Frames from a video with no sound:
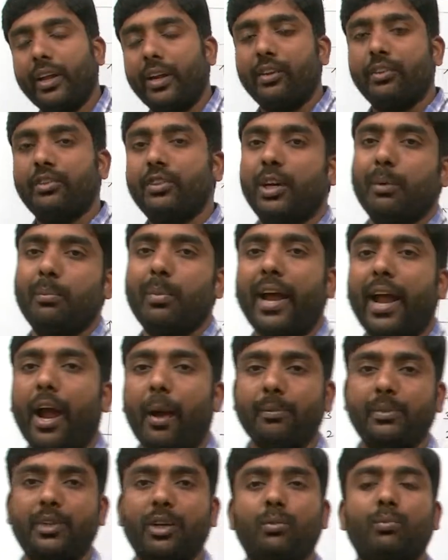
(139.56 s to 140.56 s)
energy state by
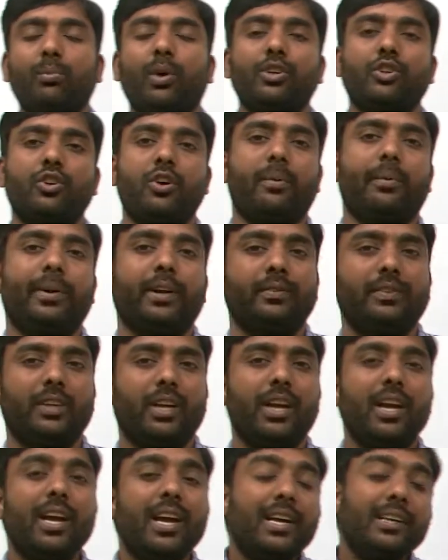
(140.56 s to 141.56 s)
absorbing much energy.
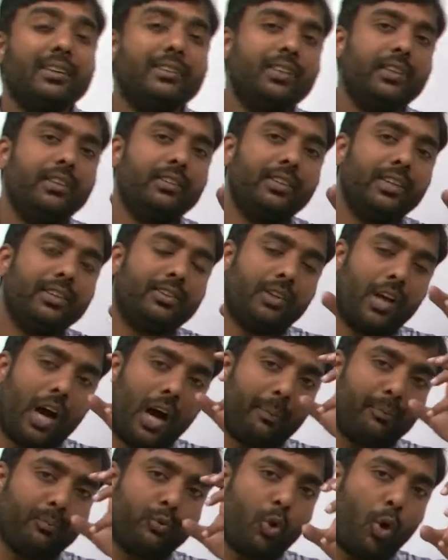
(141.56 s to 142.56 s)
See, this
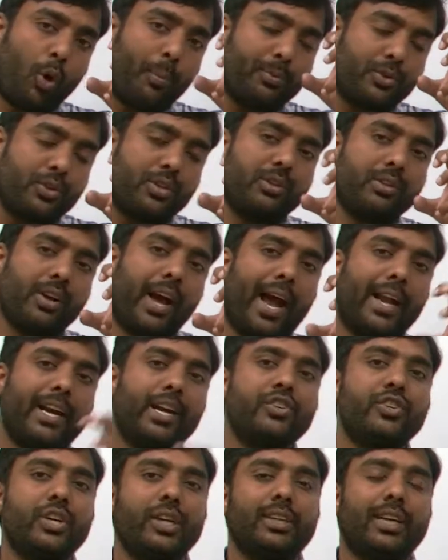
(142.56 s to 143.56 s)
absorption
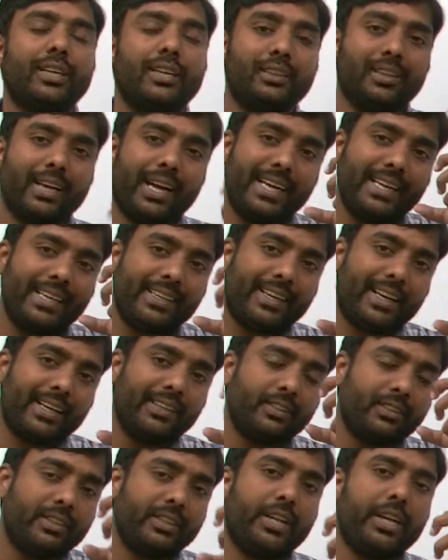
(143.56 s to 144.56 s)
energy, that is
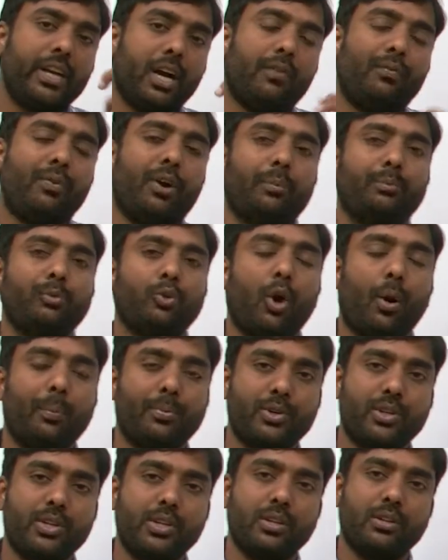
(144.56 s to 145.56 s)
intensity of
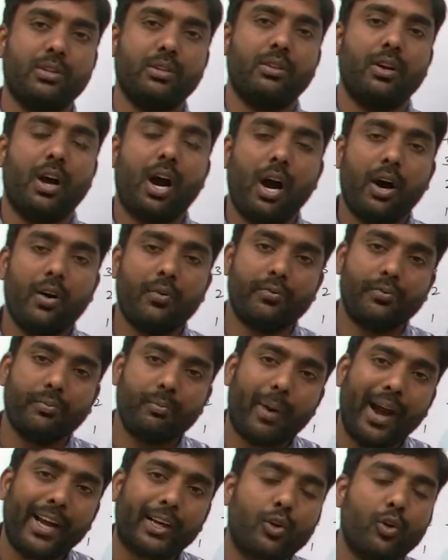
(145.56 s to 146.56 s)
absorption of
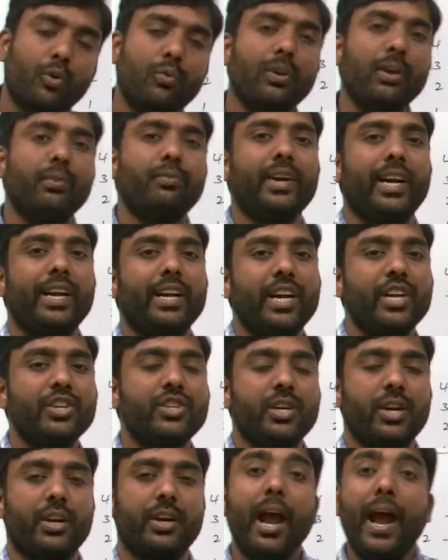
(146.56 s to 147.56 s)
microwave
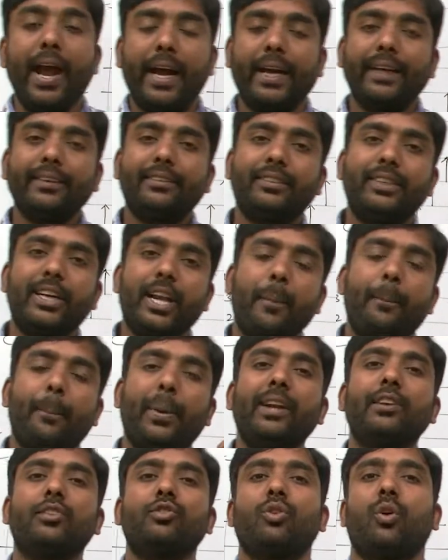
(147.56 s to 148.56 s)
radiation, is
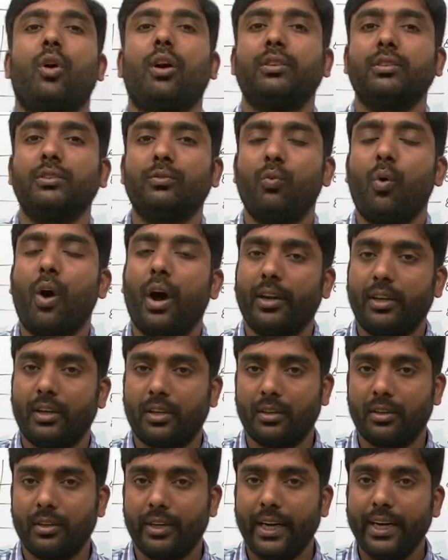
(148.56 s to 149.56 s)
depends on what?
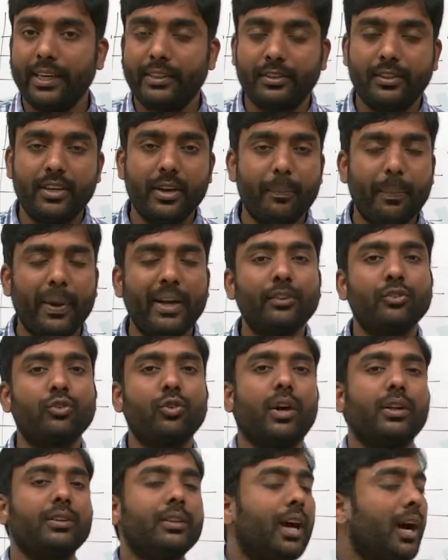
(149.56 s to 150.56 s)
It depends
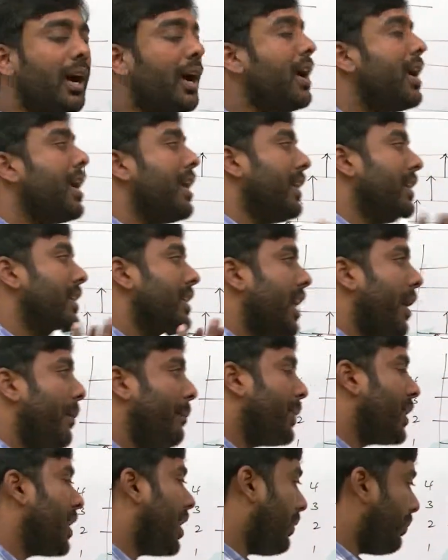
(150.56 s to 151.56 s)
on the
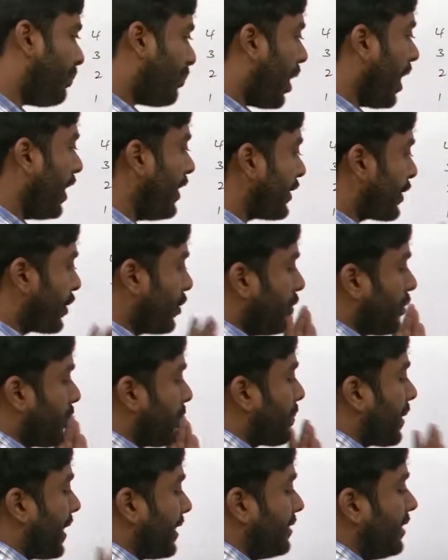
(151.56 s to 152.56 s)
number of molecules
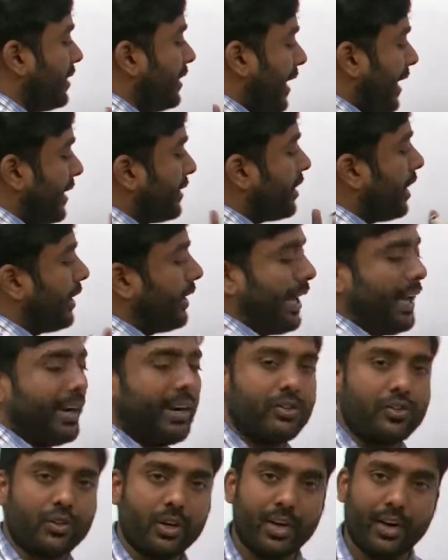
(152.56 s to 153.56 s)
present at that
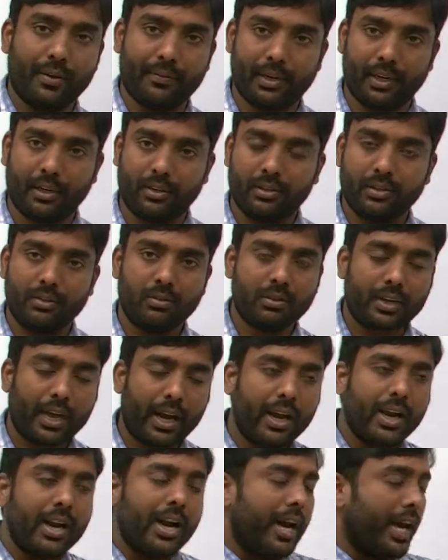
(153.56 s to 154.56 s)
energy level.
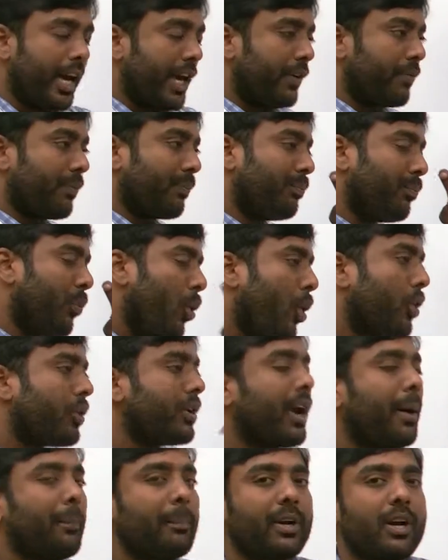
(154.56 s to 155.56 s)
Okay, if more
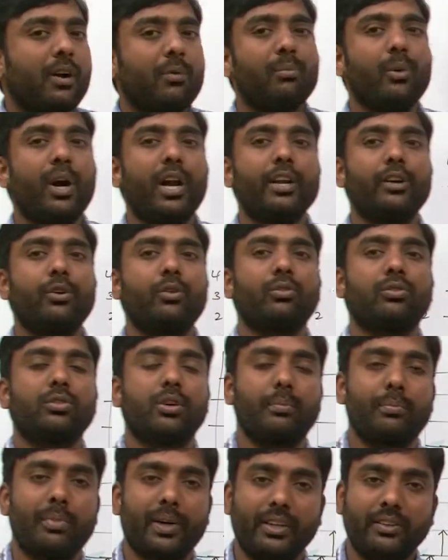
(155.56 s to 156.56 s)
number of molecules
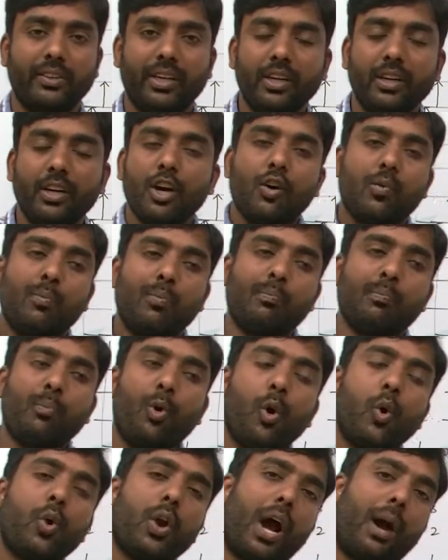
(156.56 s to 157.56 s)
are present,
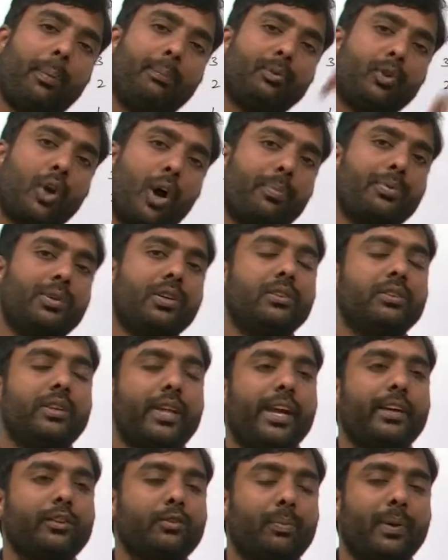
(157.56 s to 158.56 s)
more absorption
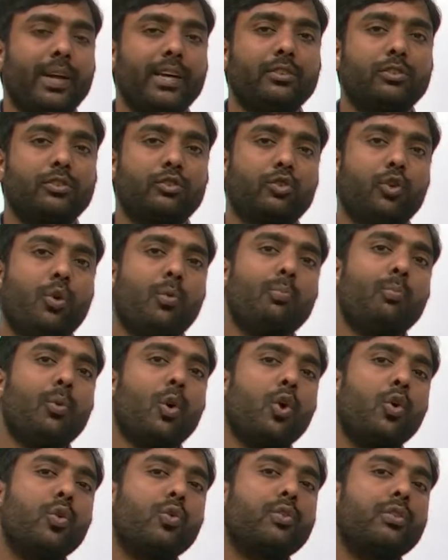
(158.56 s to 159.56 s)
takes place, so
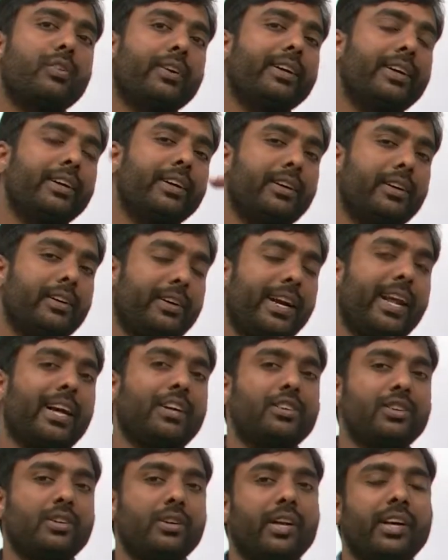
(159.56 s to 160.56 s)
more
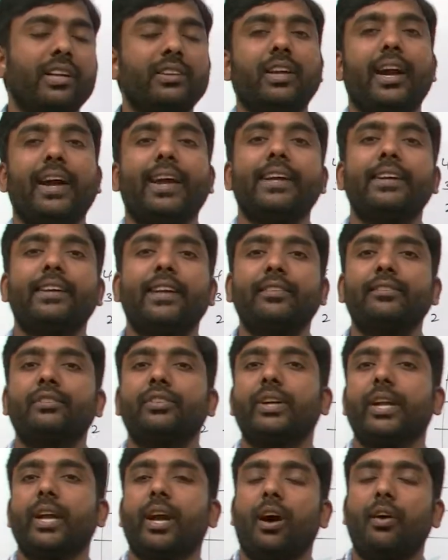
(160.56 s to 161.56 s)
reduction in the
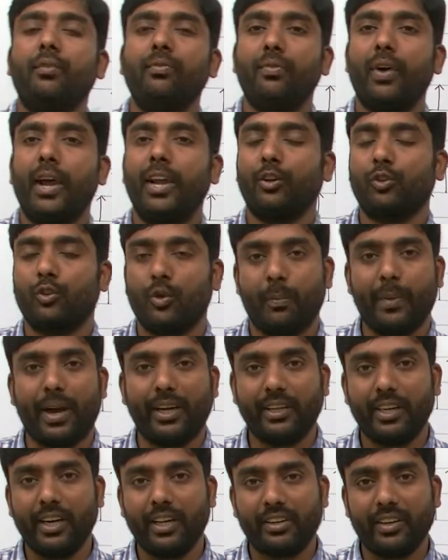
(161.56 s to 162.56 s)
intensity of
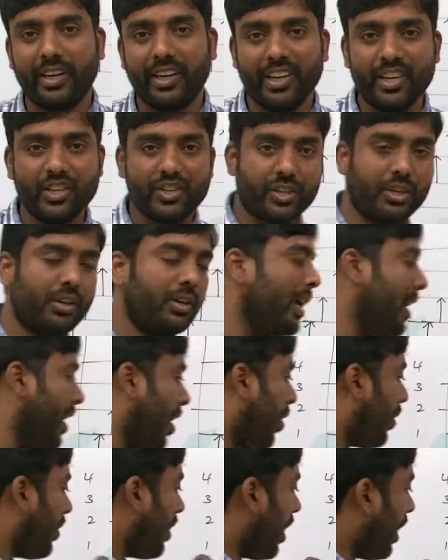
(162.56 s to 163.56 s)
electromagnetic radiation
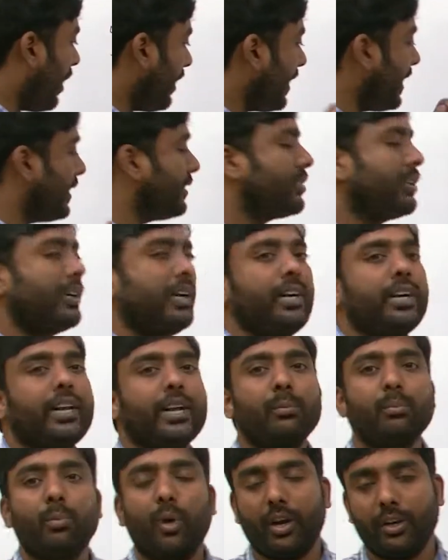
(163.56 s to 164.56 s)
on
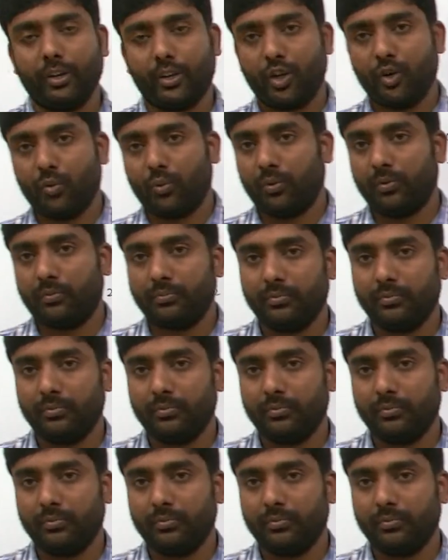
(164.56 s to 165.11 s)
incidenting molecule.